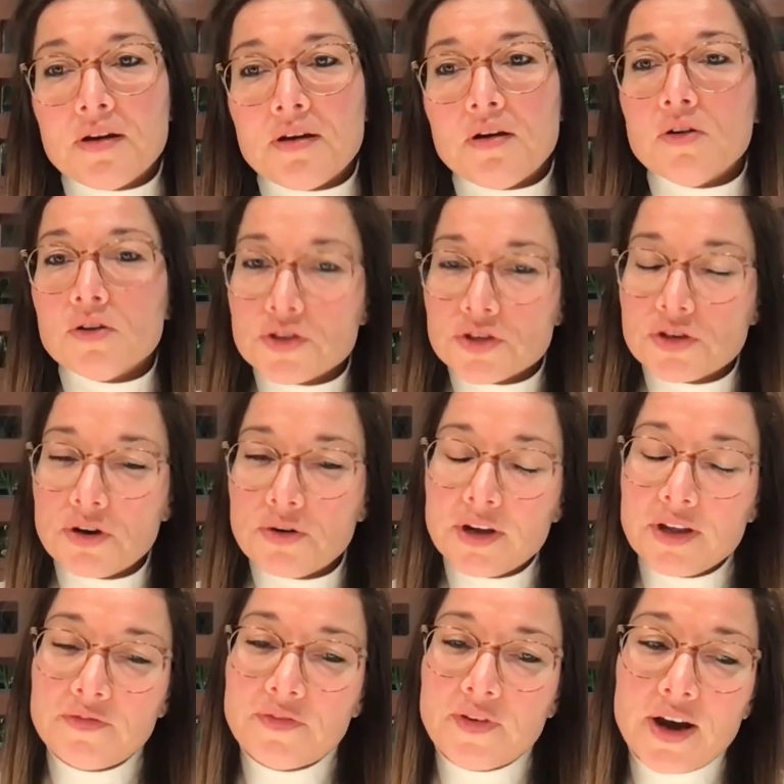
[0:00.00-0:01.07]
also
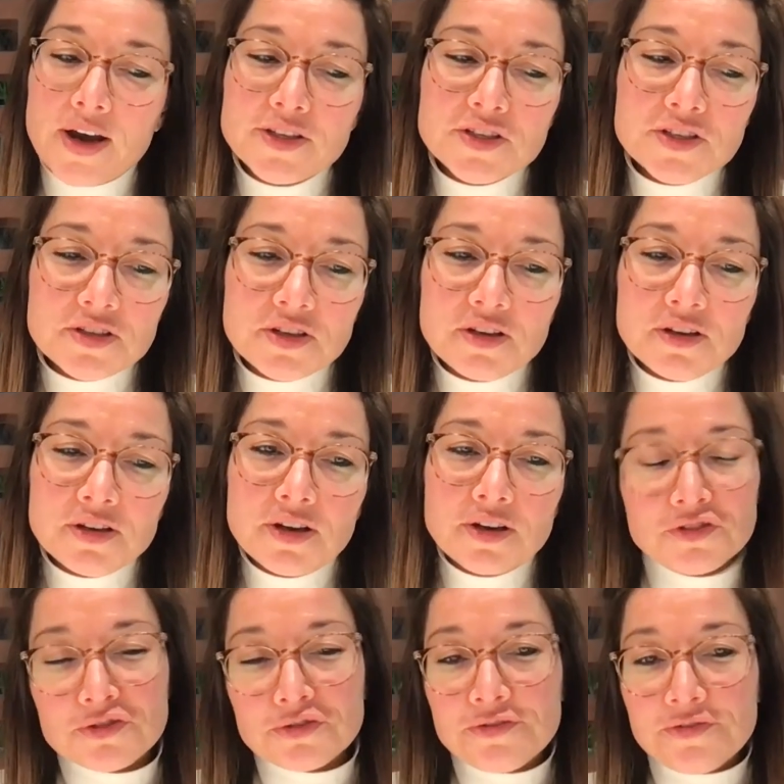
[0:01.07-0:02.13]
advise
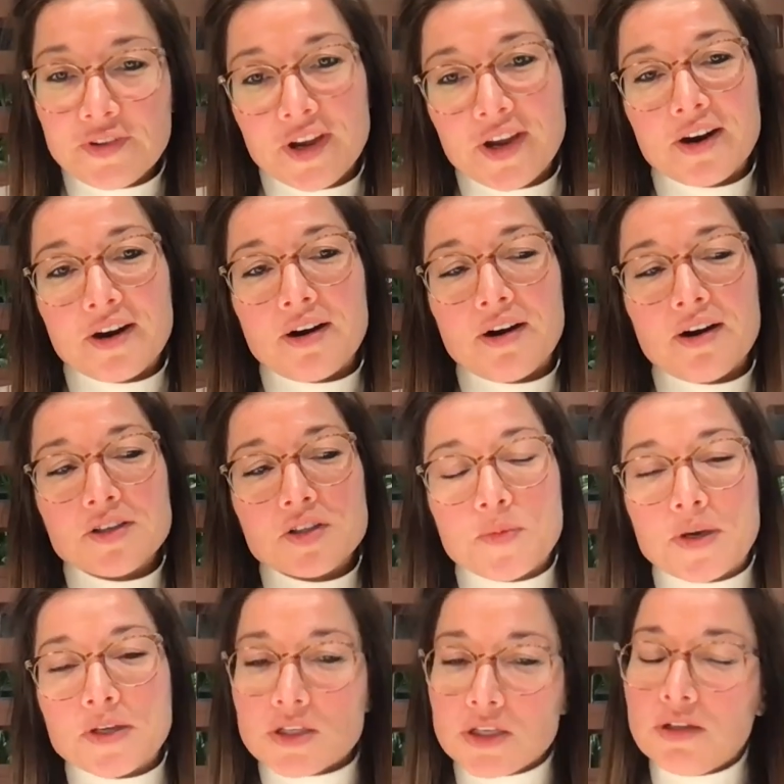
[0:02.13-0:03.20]
not to fear,
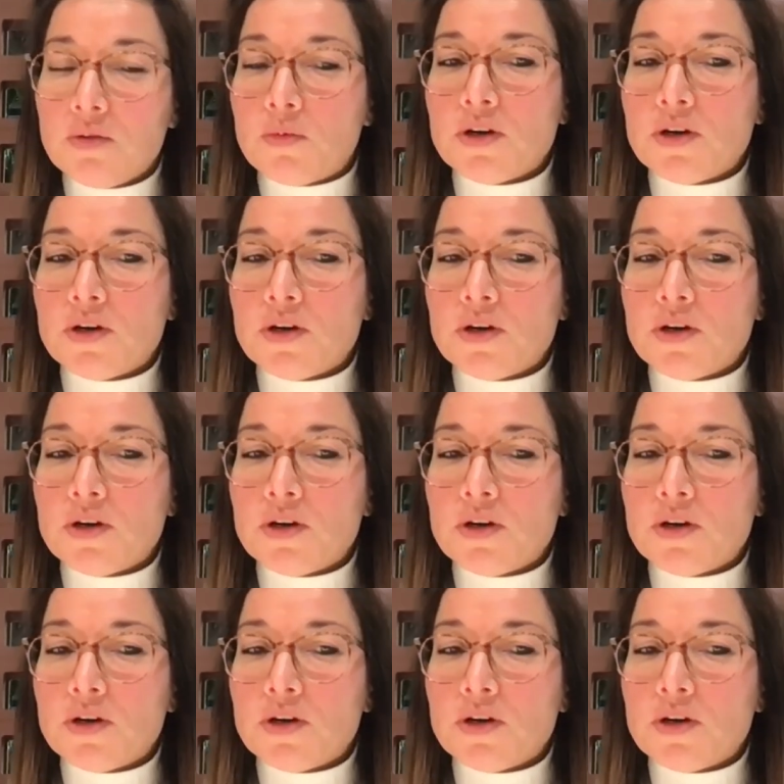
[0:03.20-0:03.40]
especially the